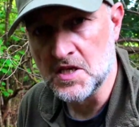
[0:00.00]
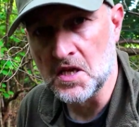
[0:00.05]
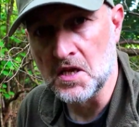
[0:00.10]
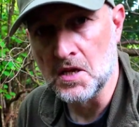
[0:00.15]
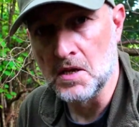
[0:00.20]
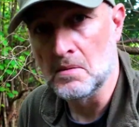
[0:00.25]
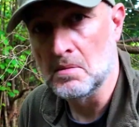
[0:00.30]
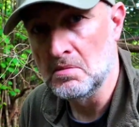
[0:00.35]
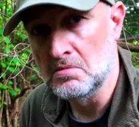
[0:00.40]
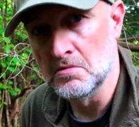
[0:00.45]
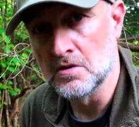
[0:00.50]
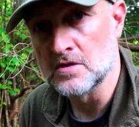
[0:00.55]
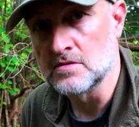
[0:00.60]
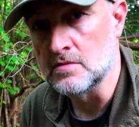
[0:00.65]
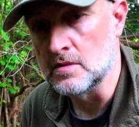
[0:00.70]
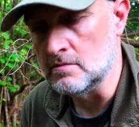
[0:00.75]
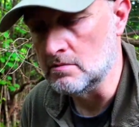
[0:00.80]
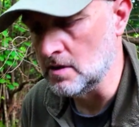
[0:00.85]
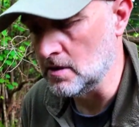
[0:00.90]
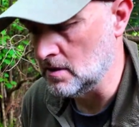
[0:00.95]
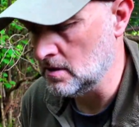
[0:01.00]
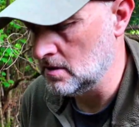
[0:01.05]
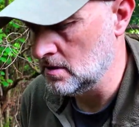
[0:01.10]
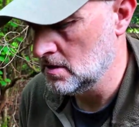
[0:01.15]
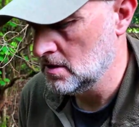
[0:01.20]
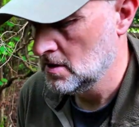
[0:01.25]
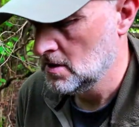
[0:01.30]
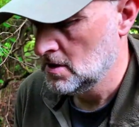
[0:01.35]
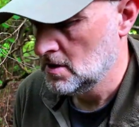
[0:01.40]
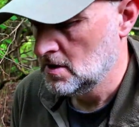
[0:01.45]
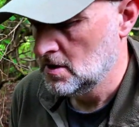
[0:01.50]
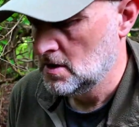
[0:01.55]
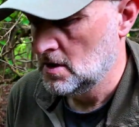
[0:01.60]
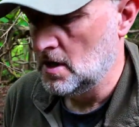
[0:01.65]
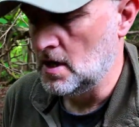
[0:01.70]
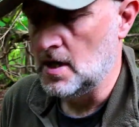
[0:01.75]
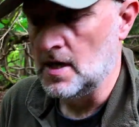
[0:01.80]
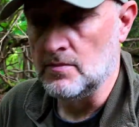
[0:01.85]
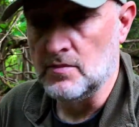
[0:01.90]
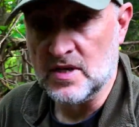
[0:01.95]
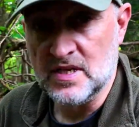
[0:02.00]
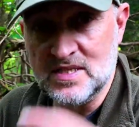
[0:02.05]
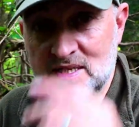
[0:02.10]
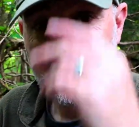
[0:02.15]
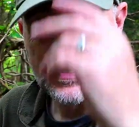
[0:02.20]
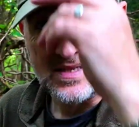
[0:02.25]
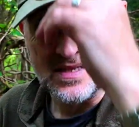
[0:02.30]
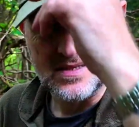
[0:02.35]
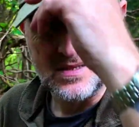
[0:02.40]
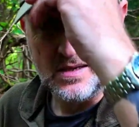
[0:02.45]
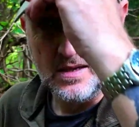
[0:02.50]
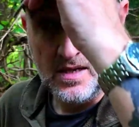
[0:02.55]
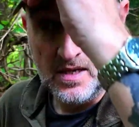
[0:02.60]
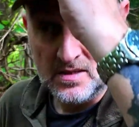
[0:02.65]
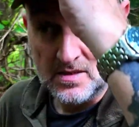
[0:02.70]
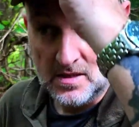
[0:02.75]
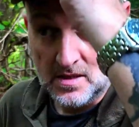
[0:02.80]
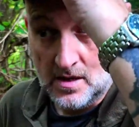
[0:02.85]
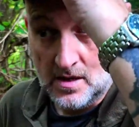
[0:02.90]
set it up, looks really, really good. I'm going to test it tonight.